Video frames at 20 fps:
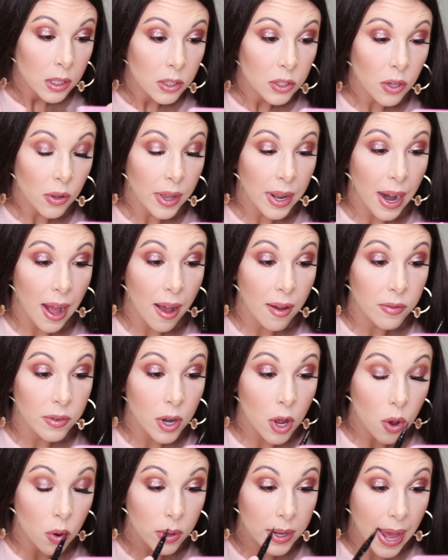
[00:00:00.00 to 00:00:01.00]
So that I
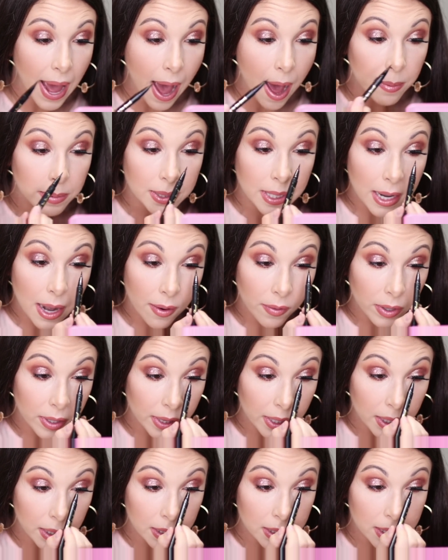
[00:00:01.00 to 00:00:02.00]
have no gaps and
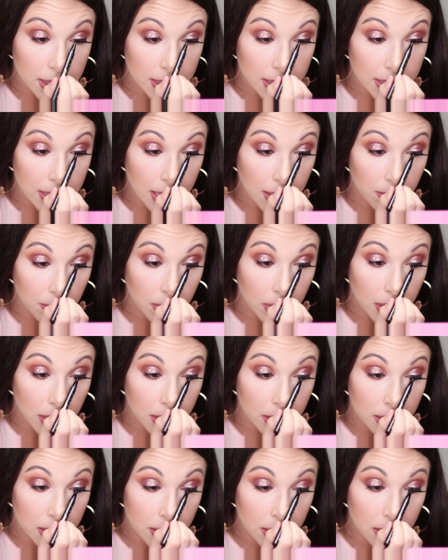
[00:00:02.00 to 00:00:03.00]
everything's
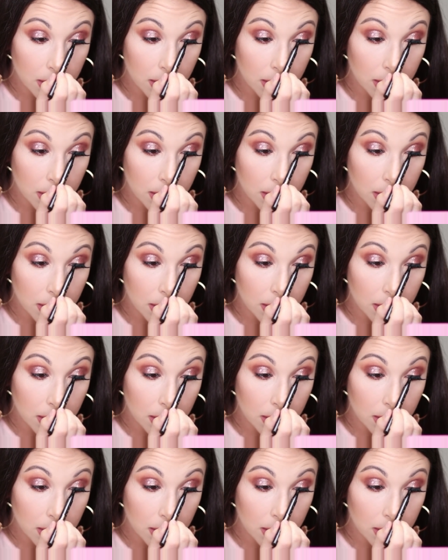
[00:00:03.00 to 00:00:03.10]
seamless.